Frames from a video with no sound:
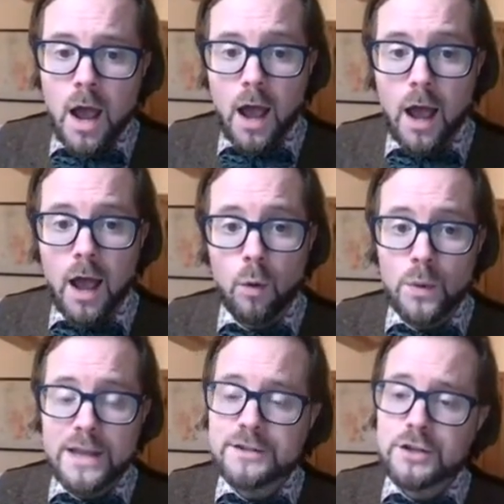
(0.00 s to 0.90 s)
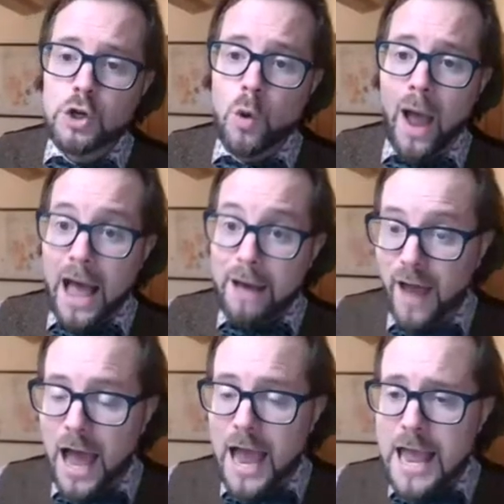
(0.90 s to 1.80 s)
uh, we do have
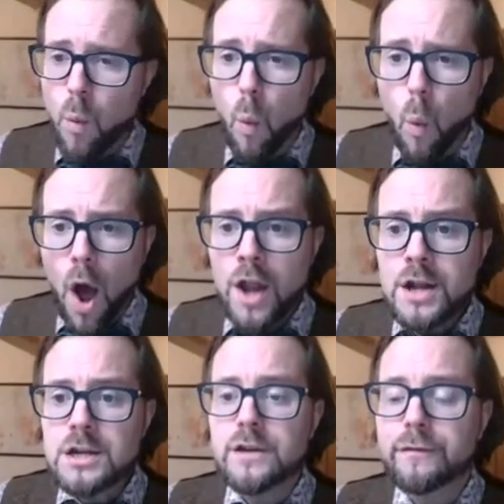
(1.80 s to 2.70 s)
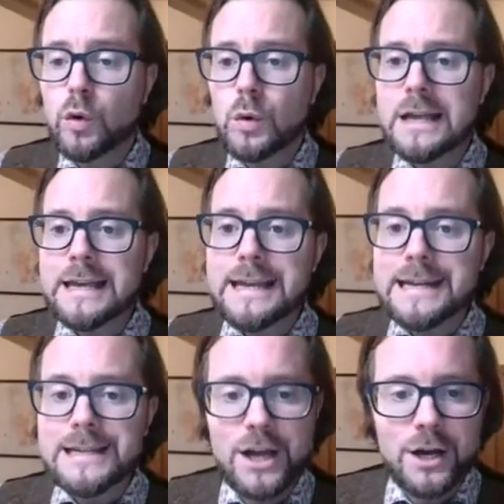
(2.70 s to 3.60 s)
a wonderful
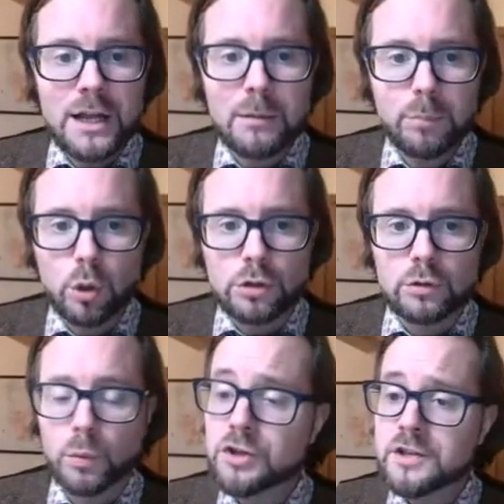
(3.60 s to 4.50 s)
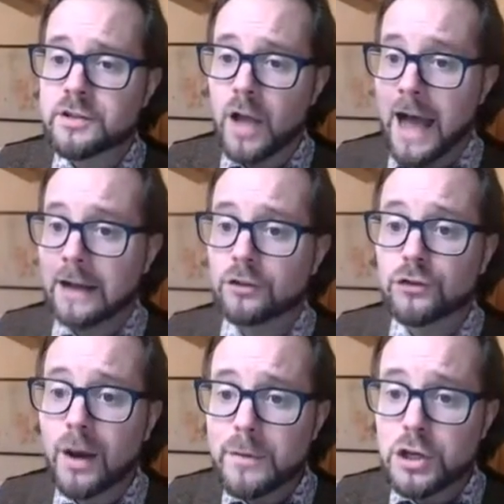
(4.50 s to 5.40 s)
e learning portal, which is at
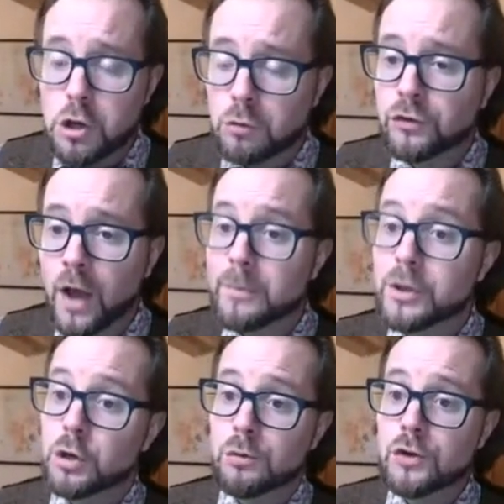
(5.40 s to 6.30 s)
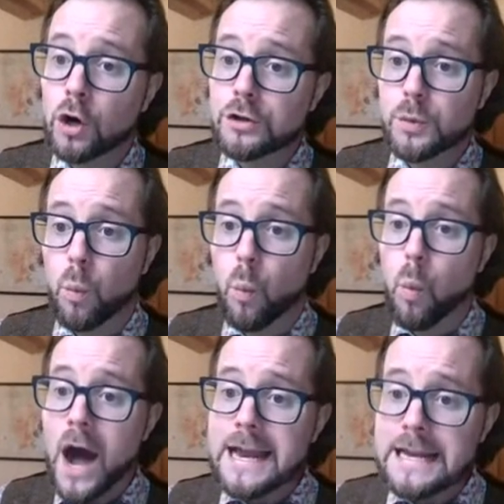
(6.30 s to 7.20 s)

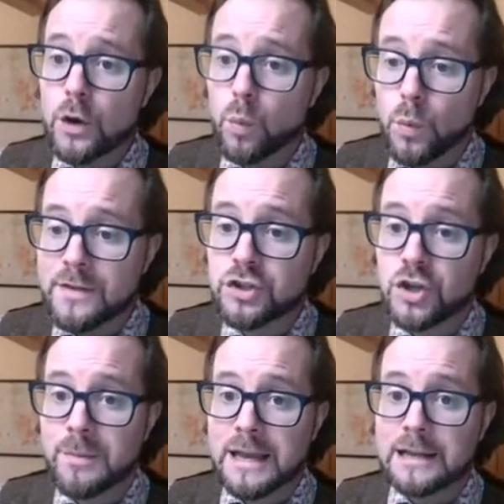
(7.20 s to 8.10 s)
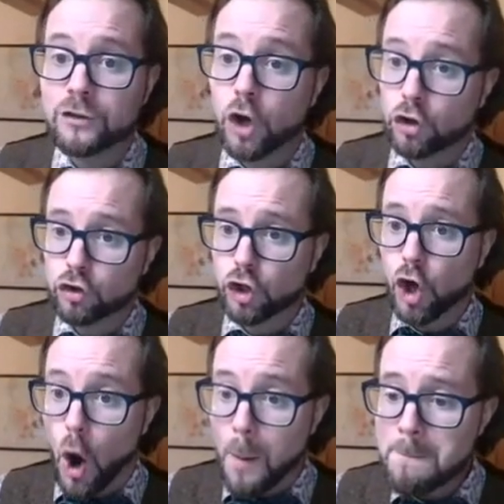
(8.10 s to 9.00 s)

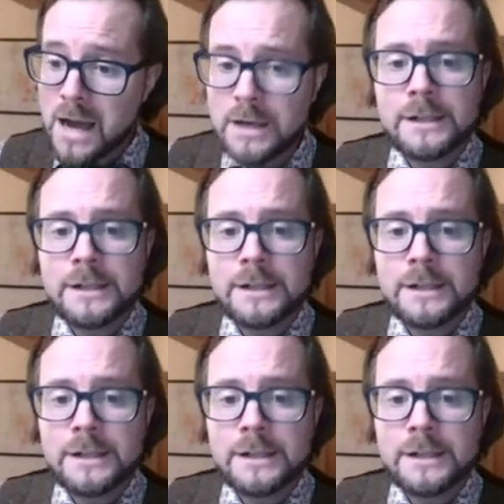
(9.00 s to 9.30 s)
www.winewithjimmy.com.